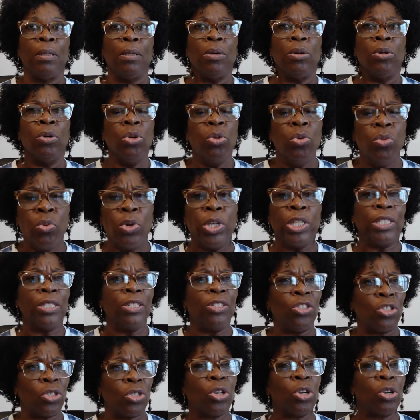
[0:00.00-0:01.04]
Who
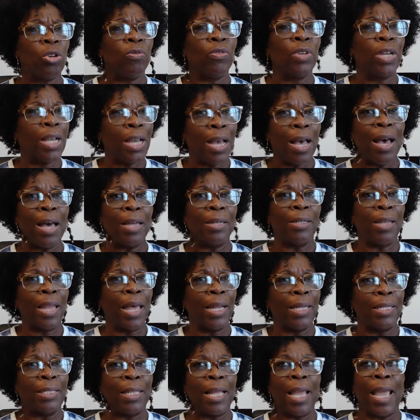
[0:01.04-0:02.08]
wouldn't serve a God
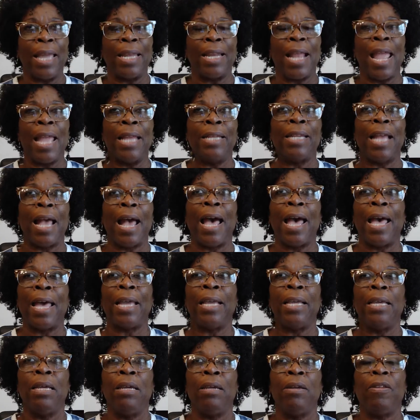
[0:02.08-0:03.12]
like that? And
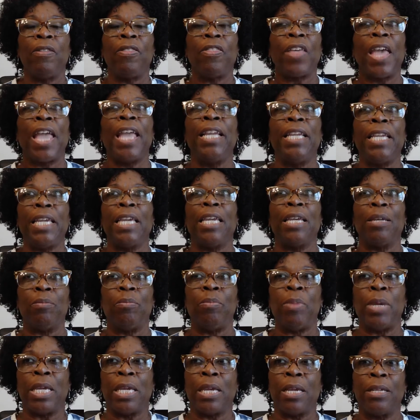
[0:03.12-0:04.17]
I thank Him
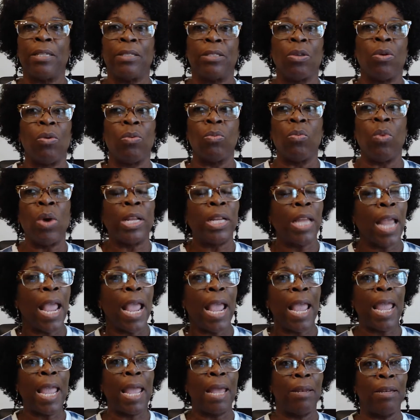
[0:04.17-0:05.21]
because, on one
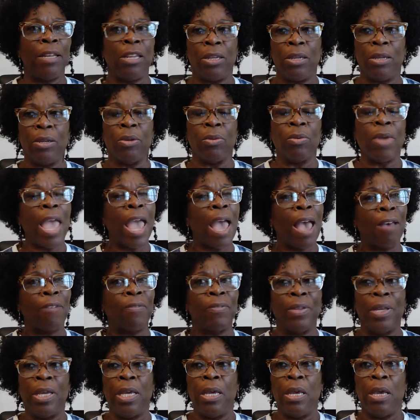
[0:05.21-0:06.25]
hand, you have
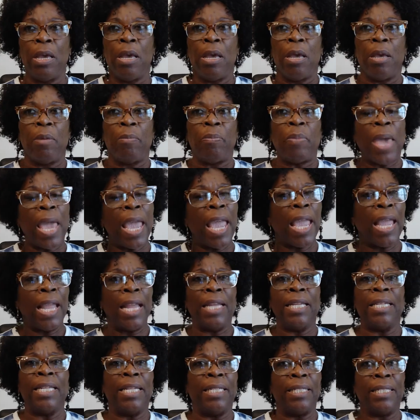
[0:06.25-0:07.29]

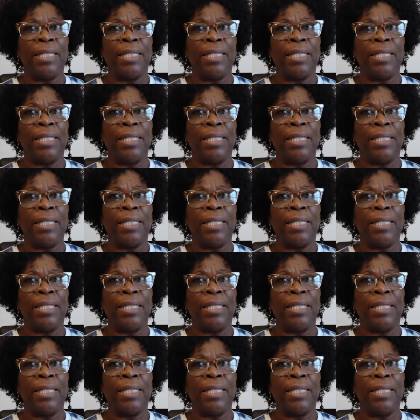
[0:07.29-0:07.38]
pain and